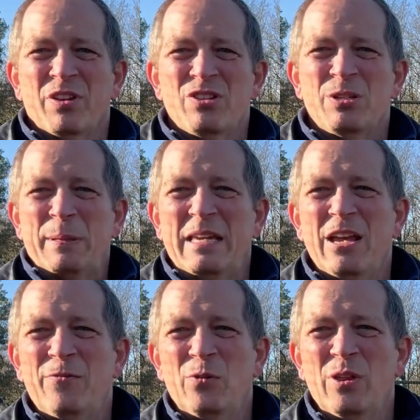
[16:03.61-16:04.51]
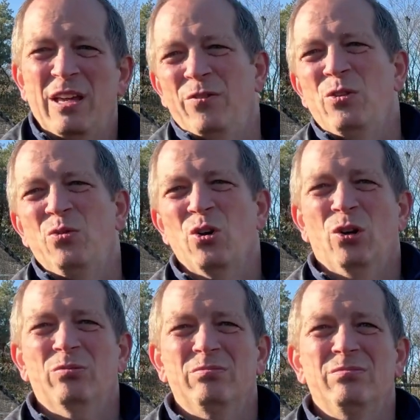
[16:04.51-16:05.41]
Just be careful that if you've
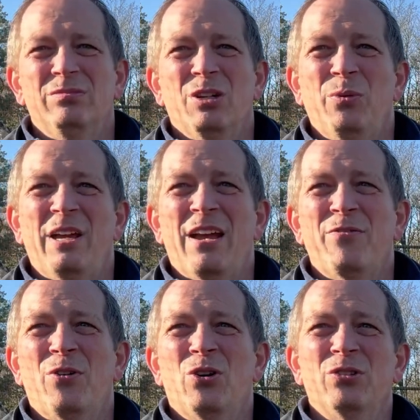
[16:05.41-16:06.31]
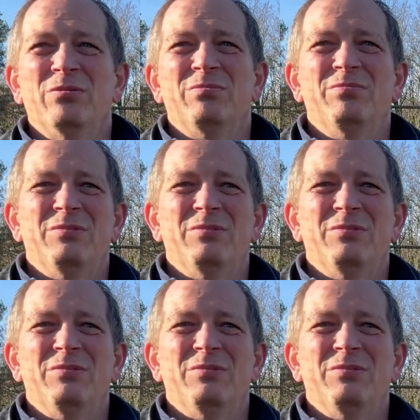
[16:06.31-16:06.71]
got, like we have on